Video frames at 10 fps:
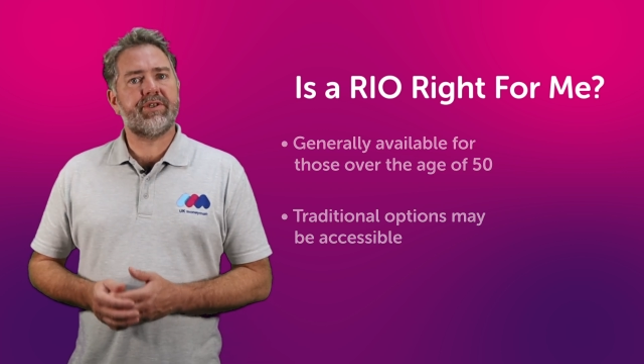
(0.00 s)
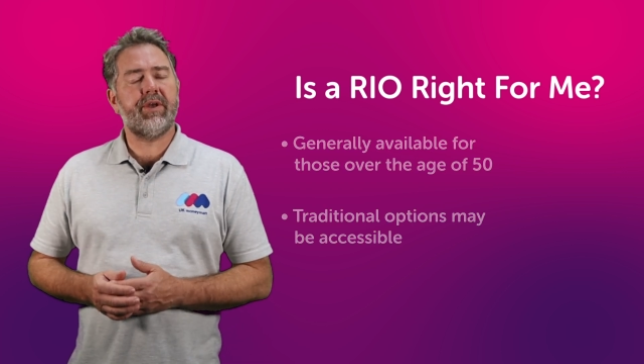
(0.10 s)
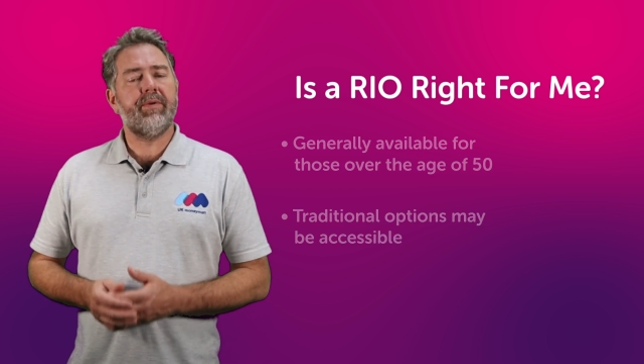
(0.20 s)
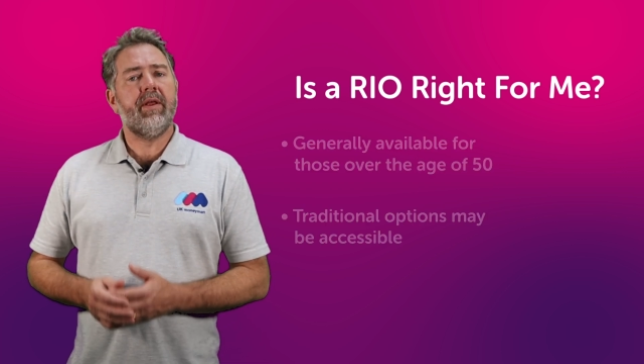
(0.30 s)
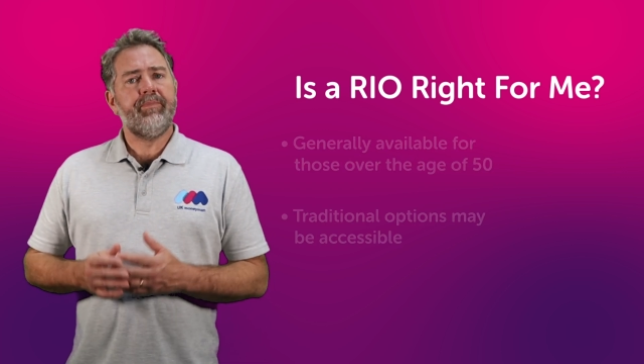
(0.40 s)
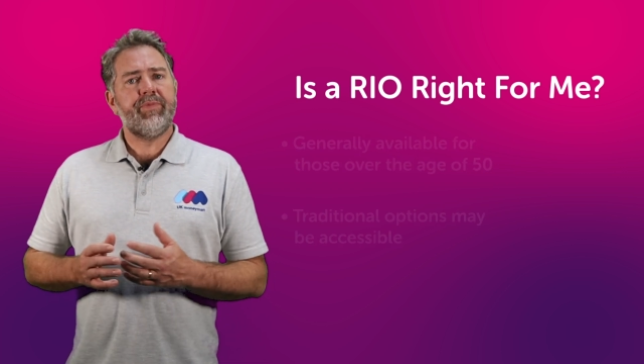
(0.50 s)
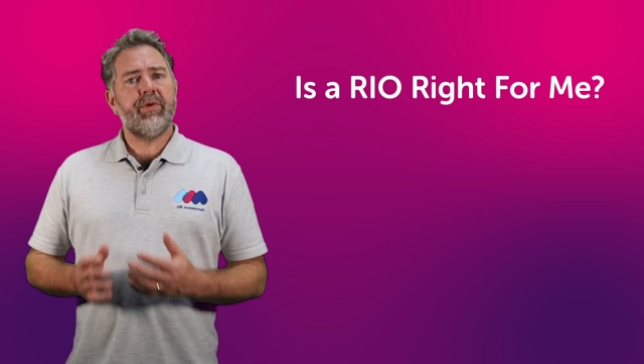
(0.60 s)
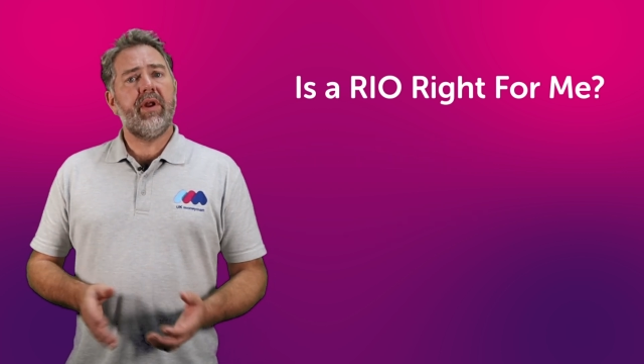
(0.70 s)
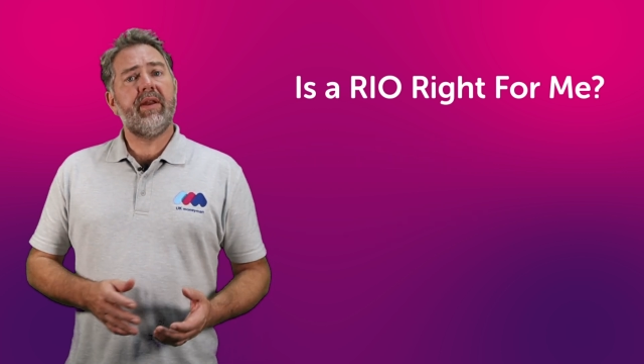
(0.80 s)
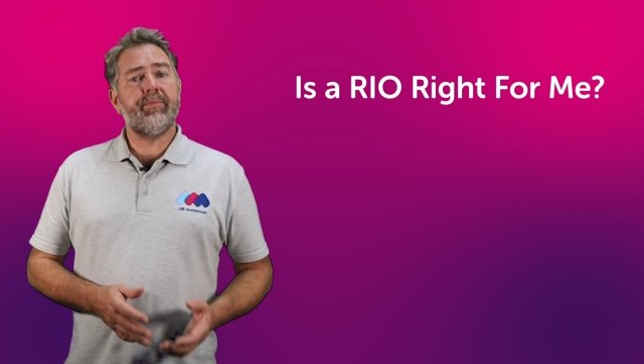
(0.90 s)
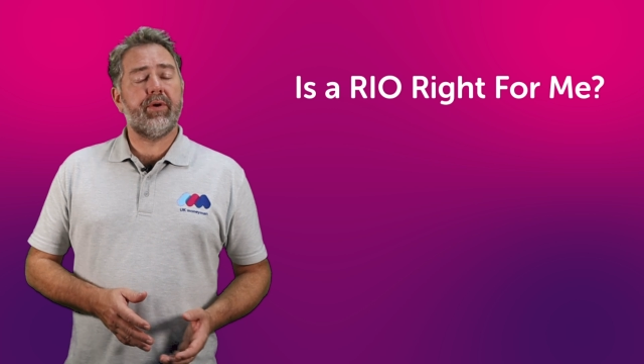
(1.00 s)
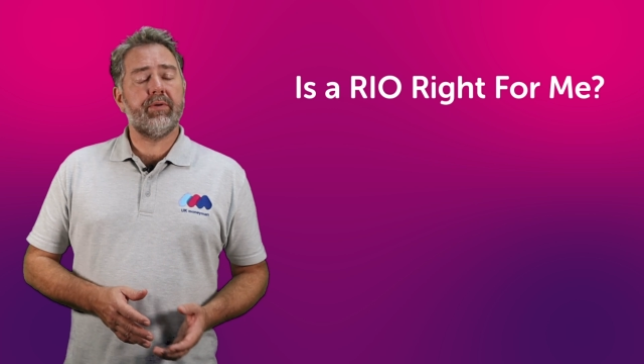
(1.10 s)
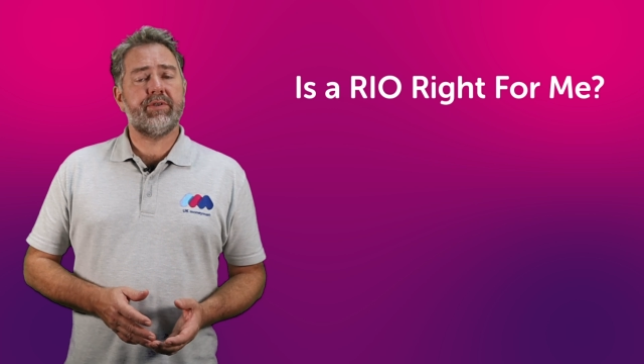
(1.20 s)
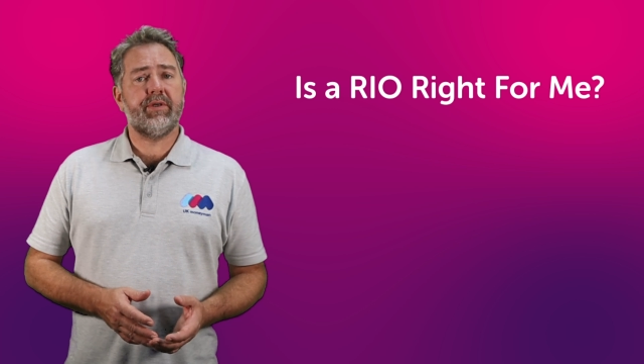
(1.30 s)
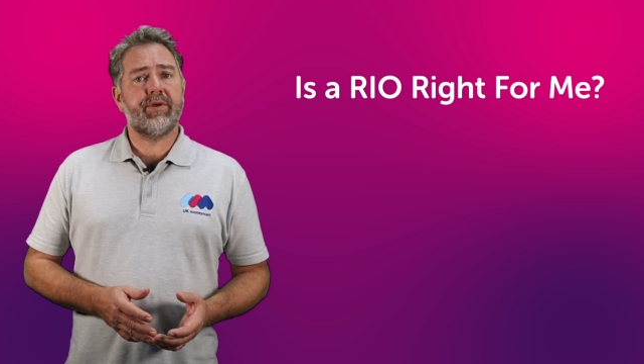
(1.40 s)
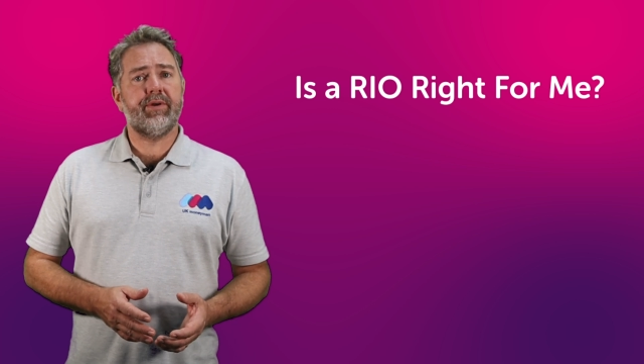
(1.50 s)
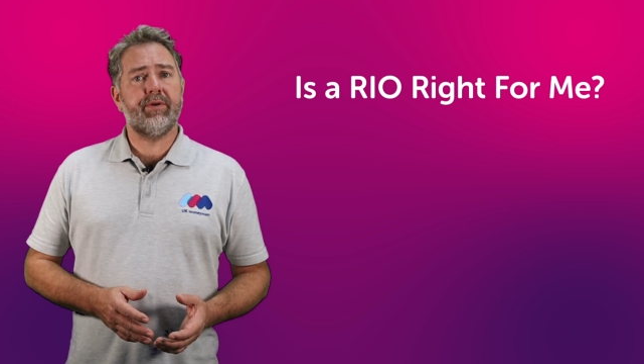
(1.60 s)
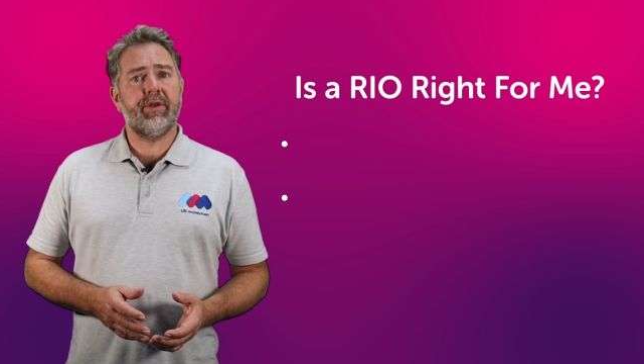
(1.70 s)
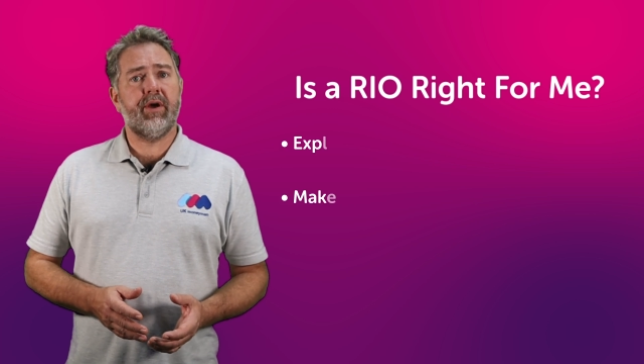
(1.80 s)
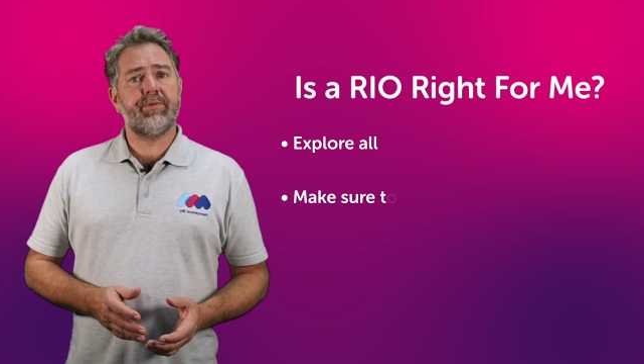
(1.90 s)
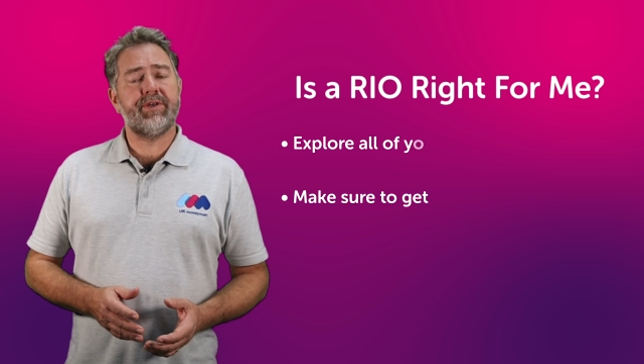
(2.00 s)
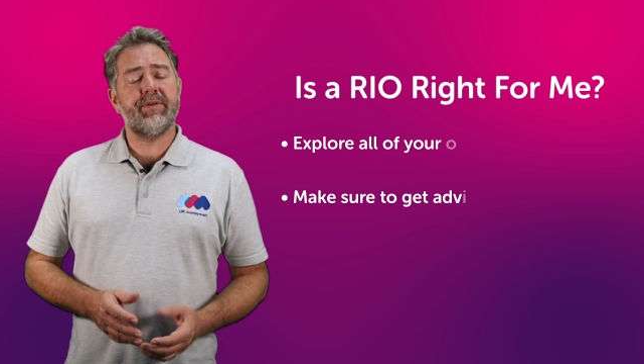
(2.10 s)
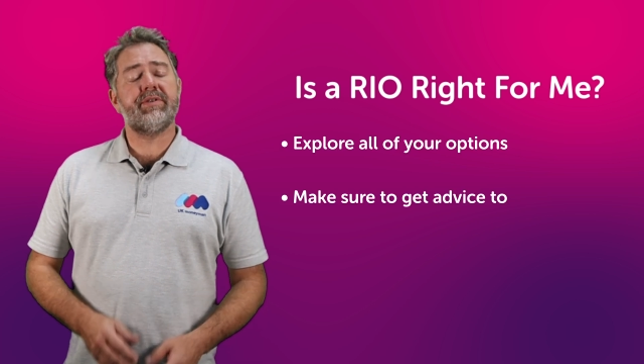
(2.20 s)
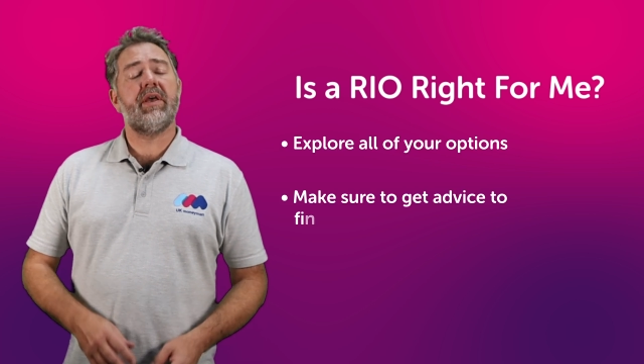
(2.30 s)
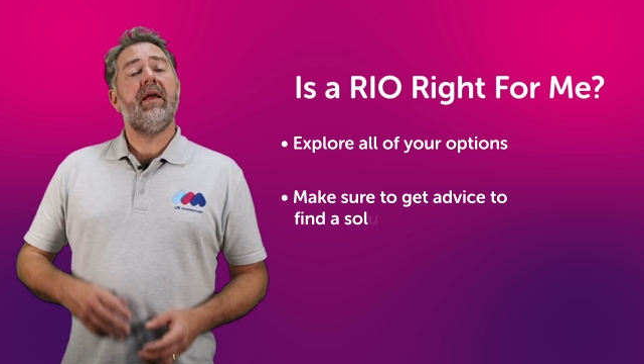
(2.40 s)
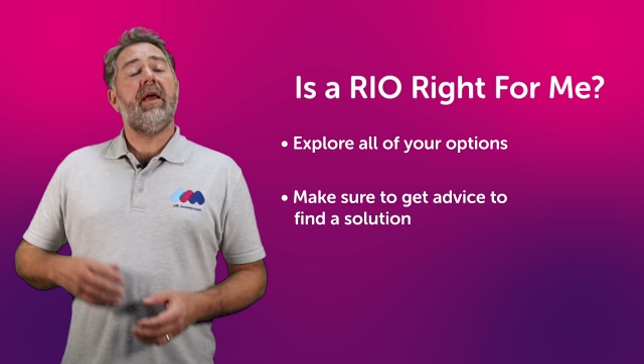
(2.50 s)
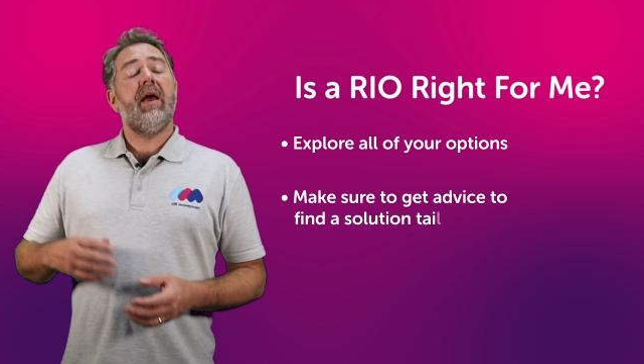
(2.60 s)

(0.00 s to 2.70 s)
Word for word: So really important to look at all the options.